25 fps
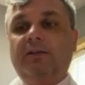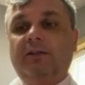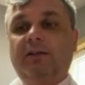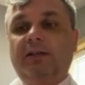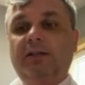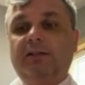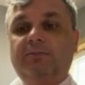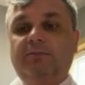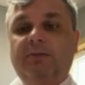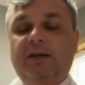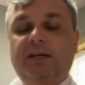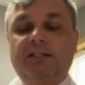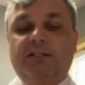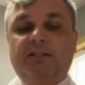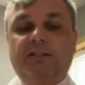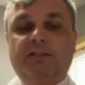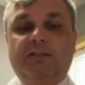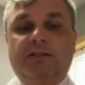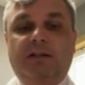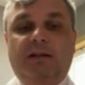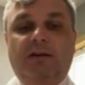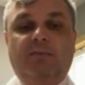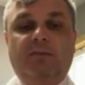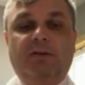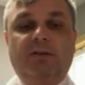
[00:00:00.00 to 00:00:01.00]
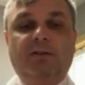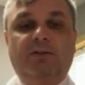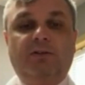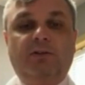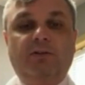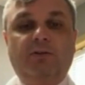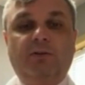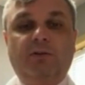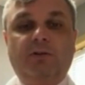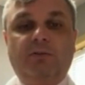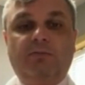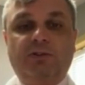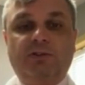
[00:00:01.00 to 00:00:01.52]
these patients that have been
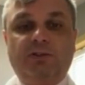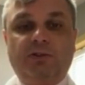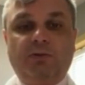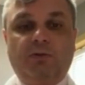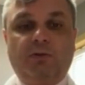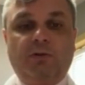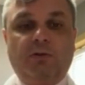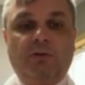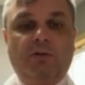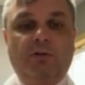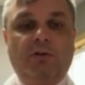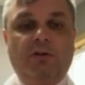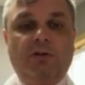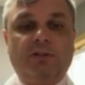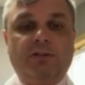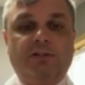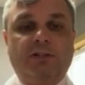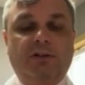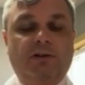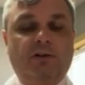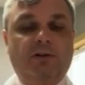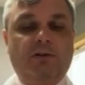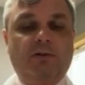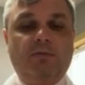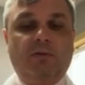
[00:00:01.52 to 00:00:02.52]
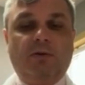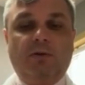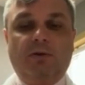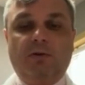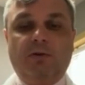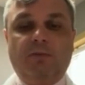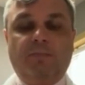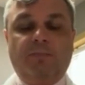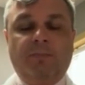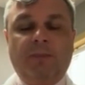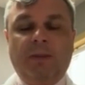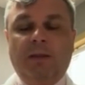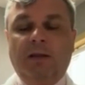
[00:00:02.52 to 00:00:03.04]
doing the Mounjaro long-term
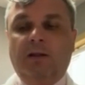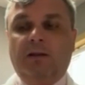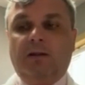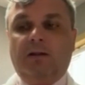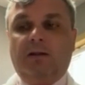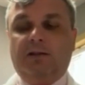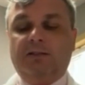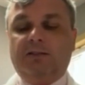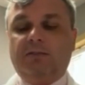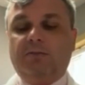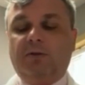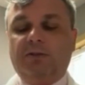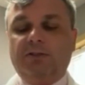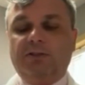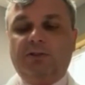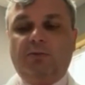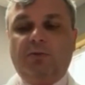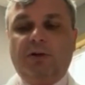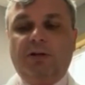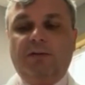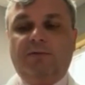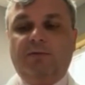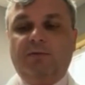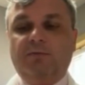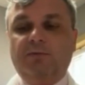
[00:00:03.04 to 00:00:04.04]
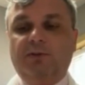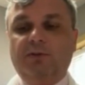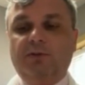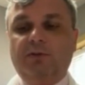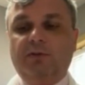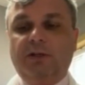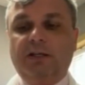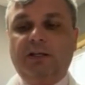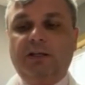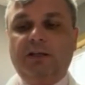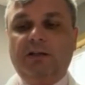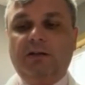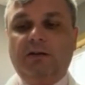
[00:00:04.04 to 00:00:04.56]
or lost a bunch of weight from
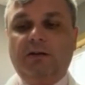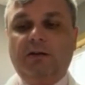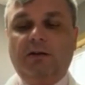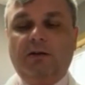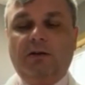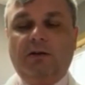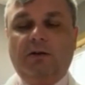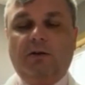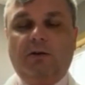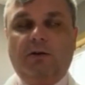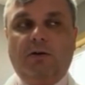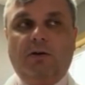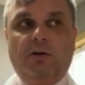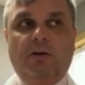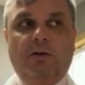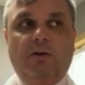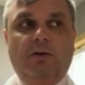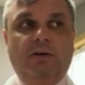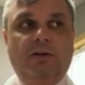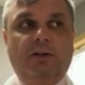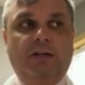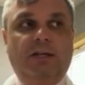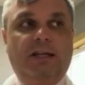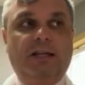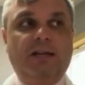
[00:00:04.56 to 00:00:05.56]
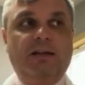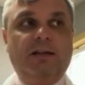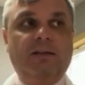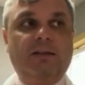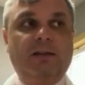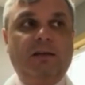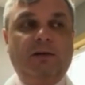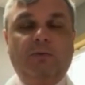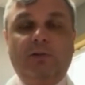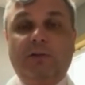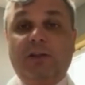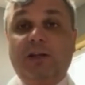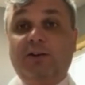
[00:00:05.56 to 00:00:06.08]
doing it, are getting
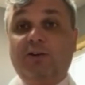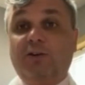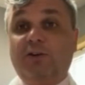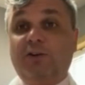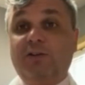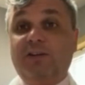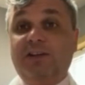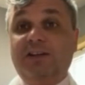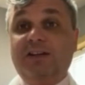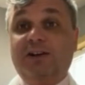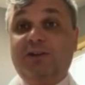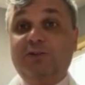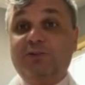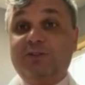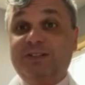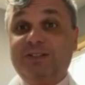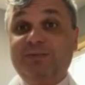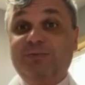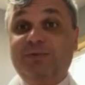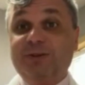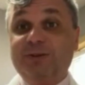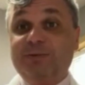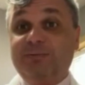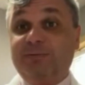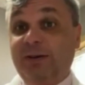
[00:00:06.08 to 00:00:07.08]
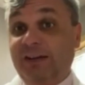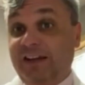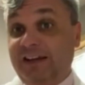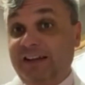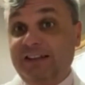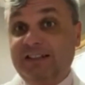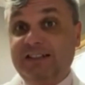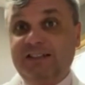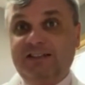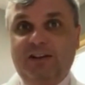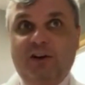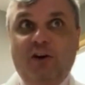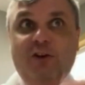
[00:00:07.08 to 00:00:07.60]
that what they call the Ozempic
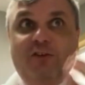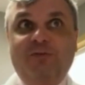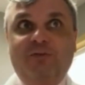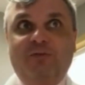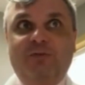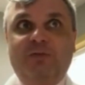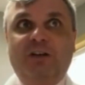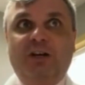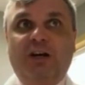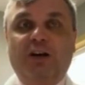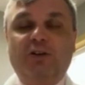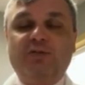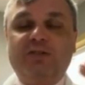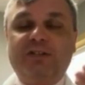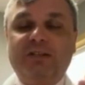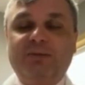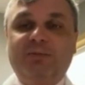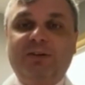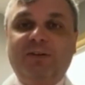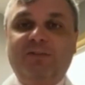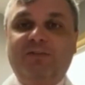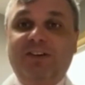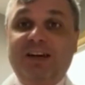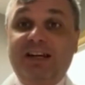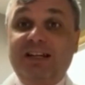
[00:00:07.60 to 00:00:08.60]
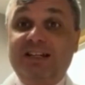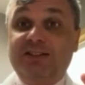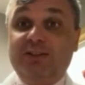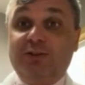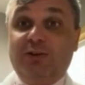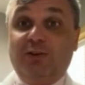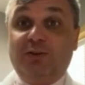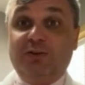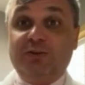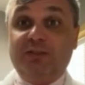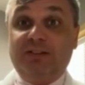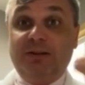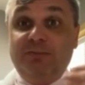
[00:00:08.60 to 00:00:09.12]
phase, the Ozempic face
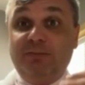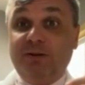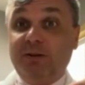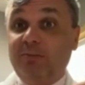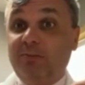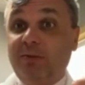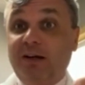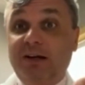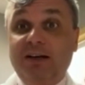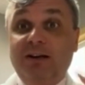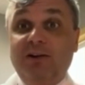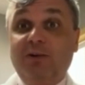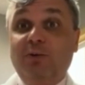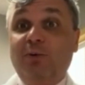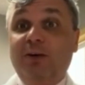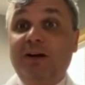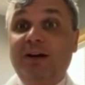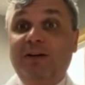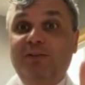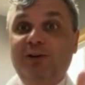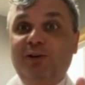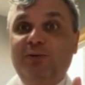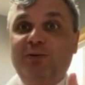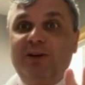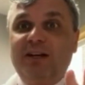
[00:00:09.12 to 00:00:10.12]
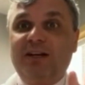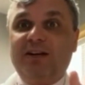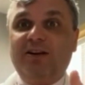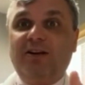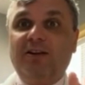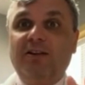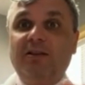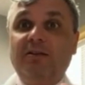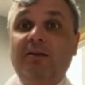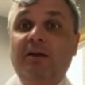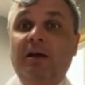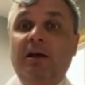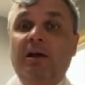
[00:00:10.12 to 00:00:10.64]
or Ozempic butt or whatever you want to
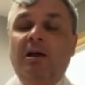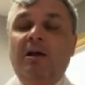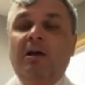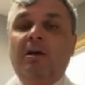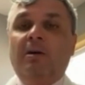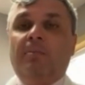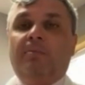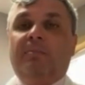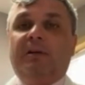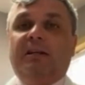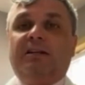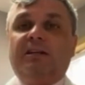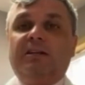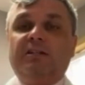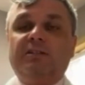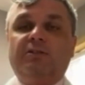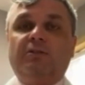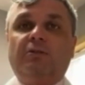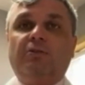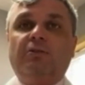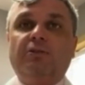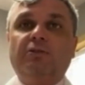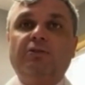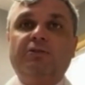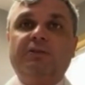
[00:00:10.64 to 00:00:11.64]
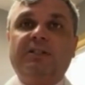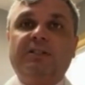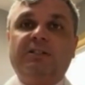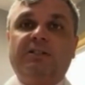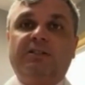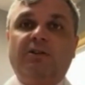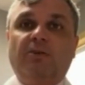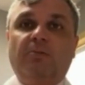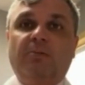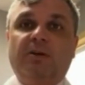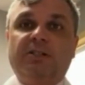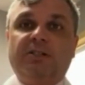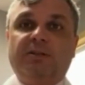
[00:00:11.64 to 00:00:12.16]
call it, because they're losing
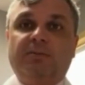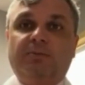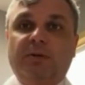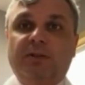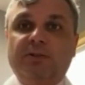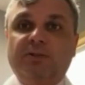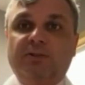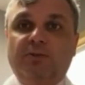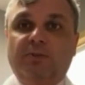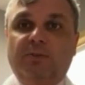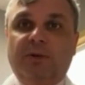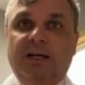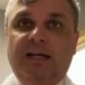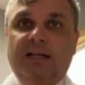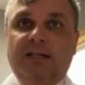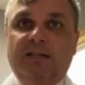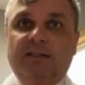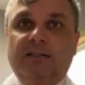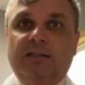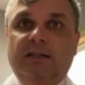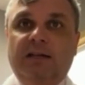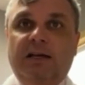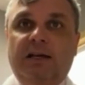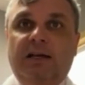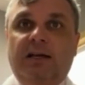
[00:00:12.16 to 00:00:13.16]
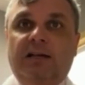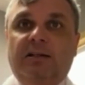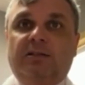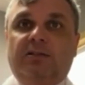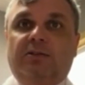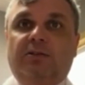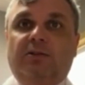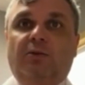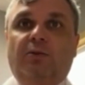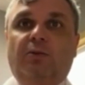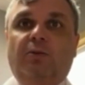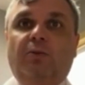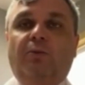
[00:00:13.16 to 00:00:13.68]
so much muscle mass.
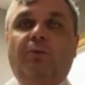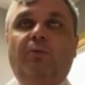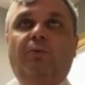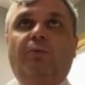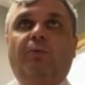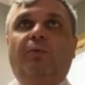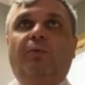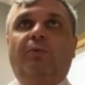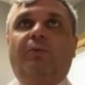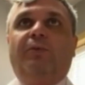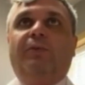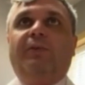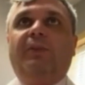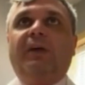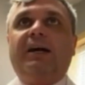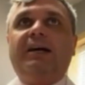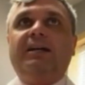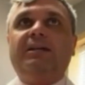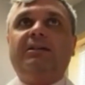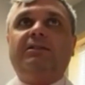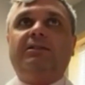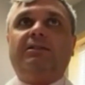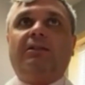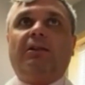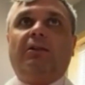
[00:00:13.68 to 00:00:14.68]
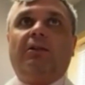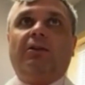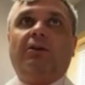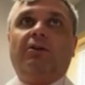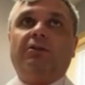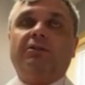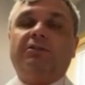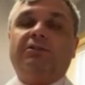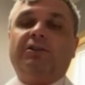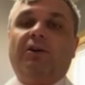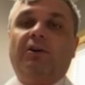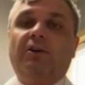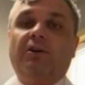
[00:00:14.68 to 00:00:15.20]
So that
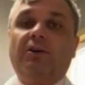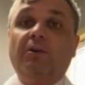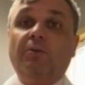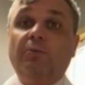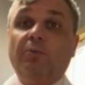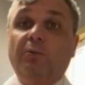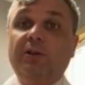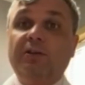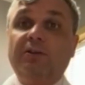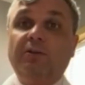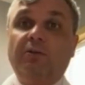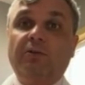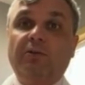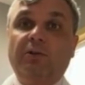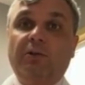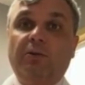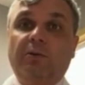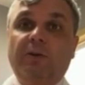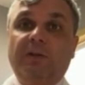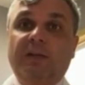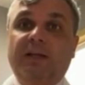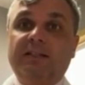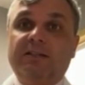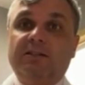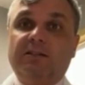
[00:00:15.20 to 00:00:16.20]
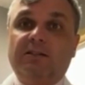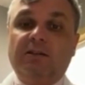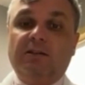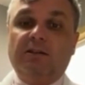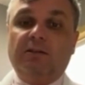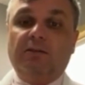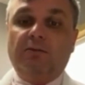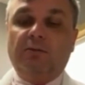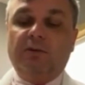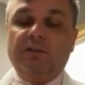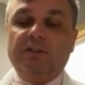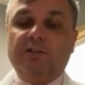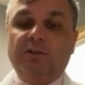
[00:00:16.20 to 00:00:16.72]
long-term, we don't know what that's going
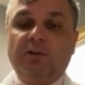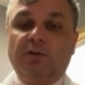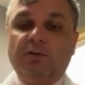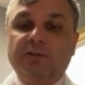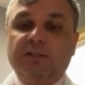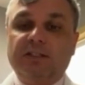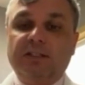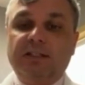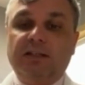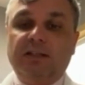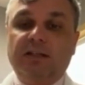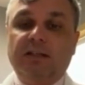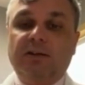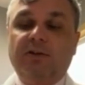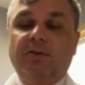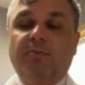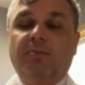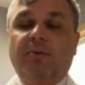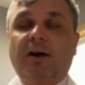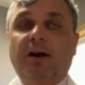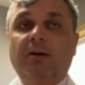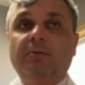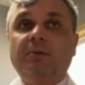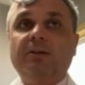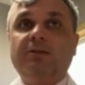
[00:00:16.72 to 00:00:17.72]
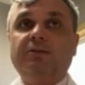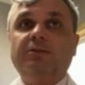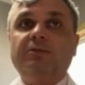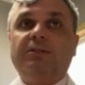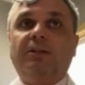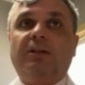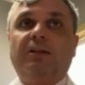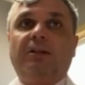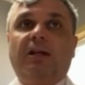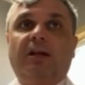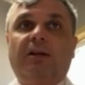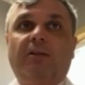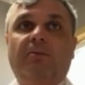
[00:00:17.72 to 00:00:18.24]
to result in. And they're probably losing
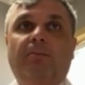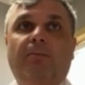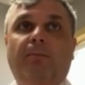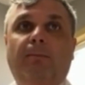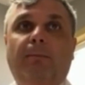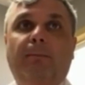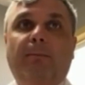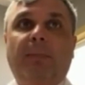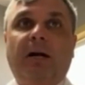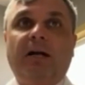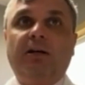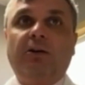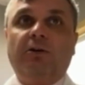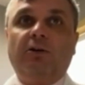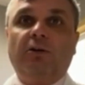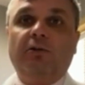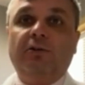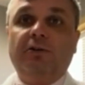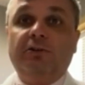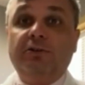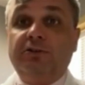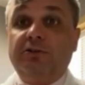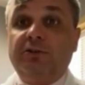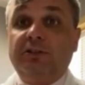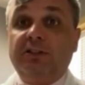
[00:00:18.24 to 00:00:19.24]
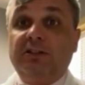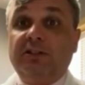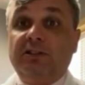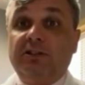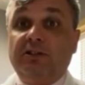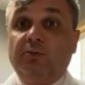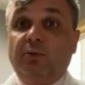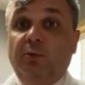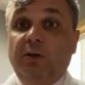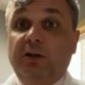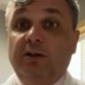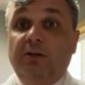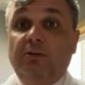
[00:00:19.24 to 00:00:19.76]
a lot of micronutrients as
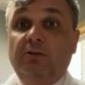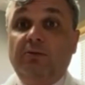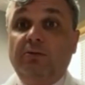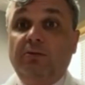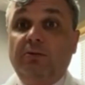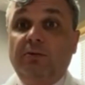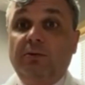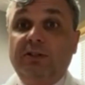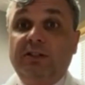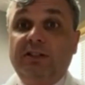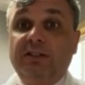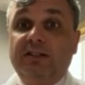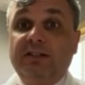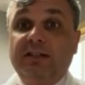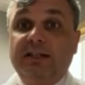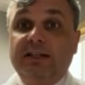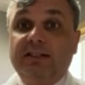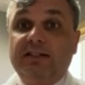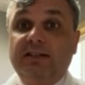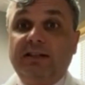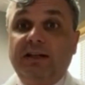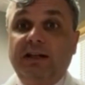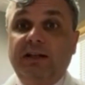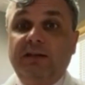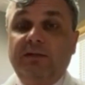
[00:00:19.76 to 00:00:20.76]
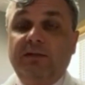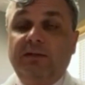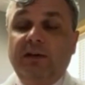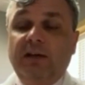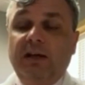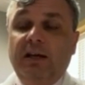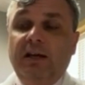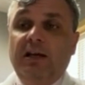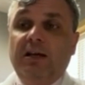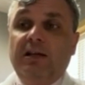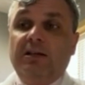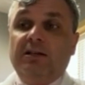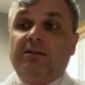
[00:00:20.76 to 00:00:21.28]
well, which is not safe.
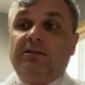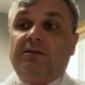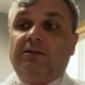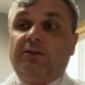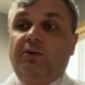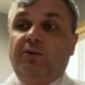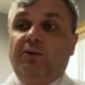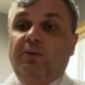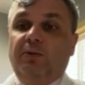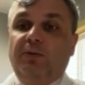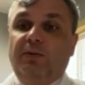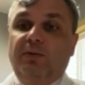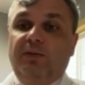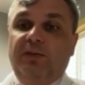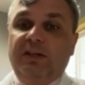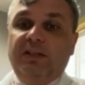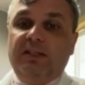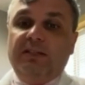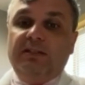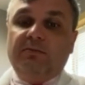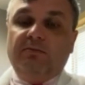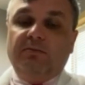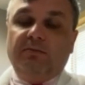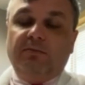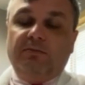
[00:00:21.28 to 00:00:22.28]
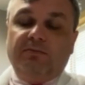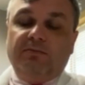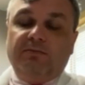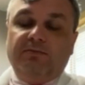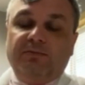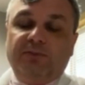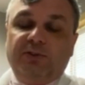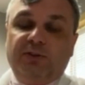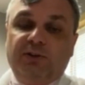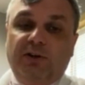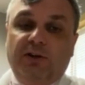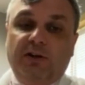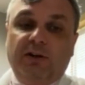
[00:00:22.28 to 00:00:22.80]
So these
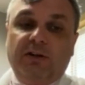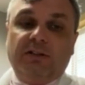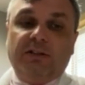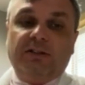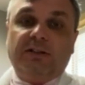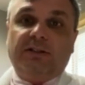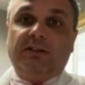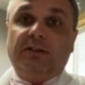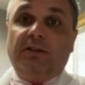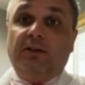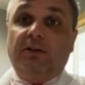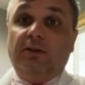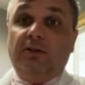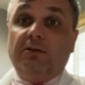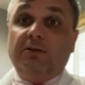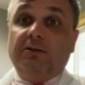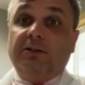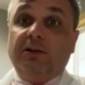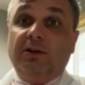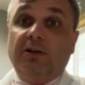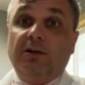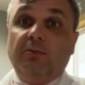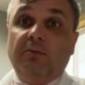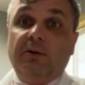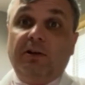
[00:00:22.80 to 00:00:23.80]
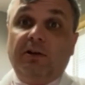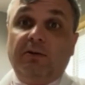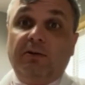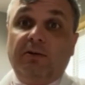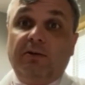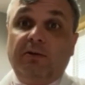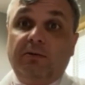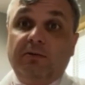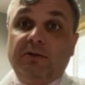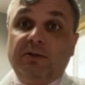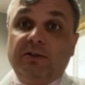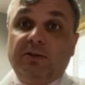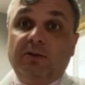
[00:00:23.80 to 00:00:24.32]
drugs, long-term, we don't know
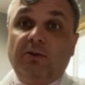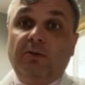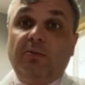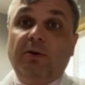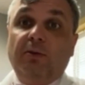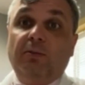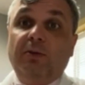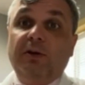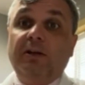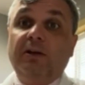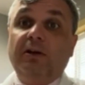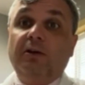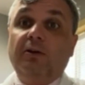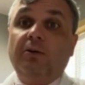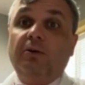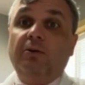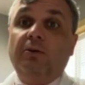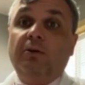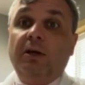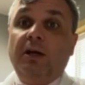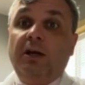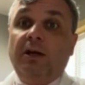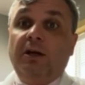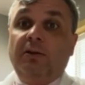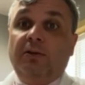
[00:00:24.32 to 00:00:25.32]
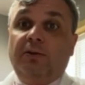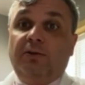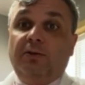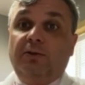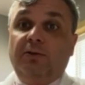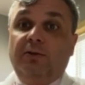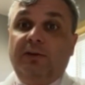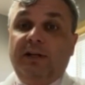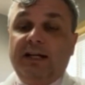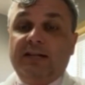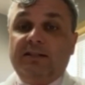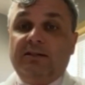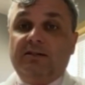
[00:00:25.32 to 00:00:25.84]
the result, but we know through
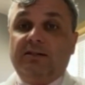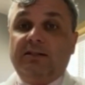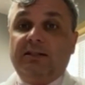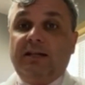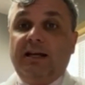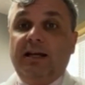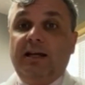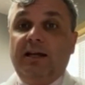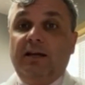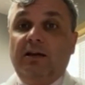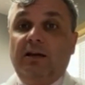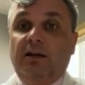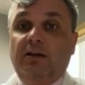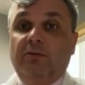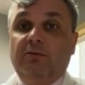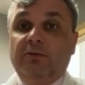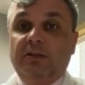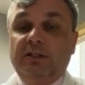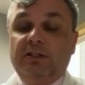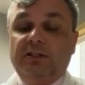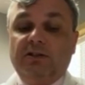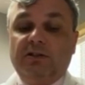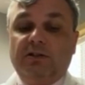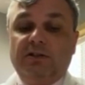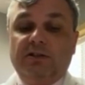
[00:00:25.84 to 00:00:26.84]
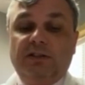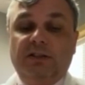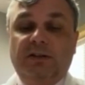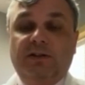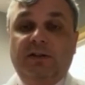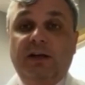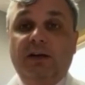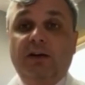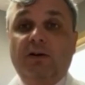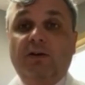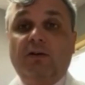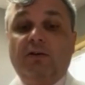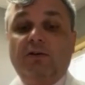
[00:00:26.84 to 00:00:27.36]
DEXA scan and research that
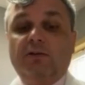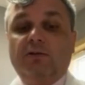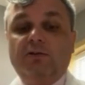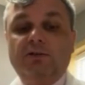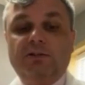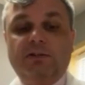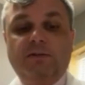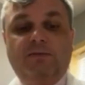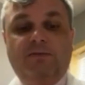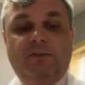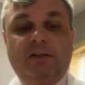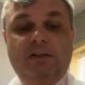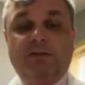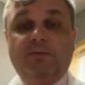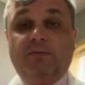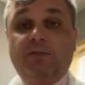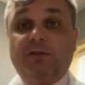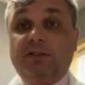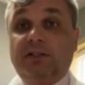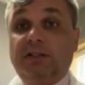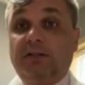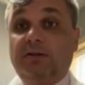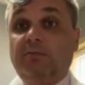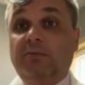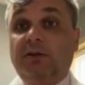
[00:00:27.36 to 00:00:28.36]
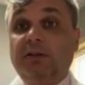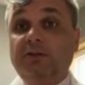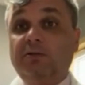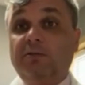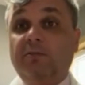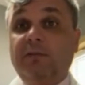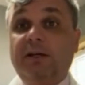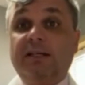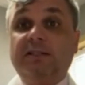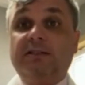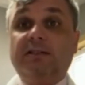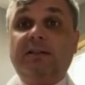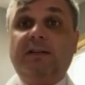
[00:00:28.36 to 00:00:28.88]
they are losing 50% of muscle
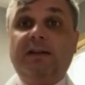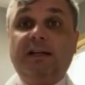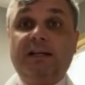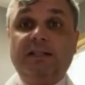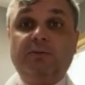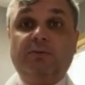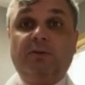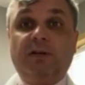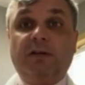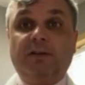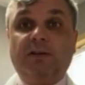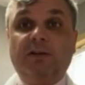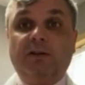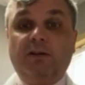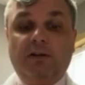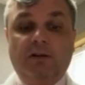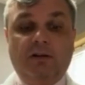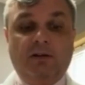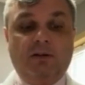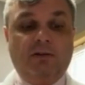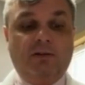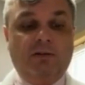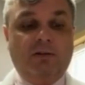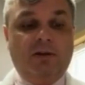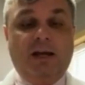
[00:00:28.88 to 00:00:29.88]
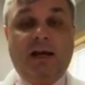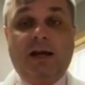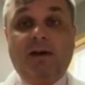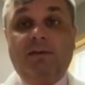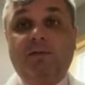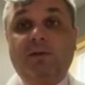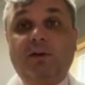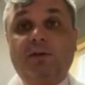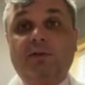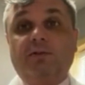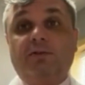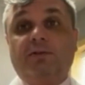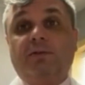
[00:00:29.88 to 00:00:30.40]
mass, and that's why they have
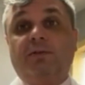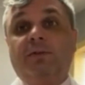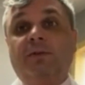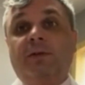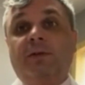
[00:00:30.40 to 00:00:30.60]
those,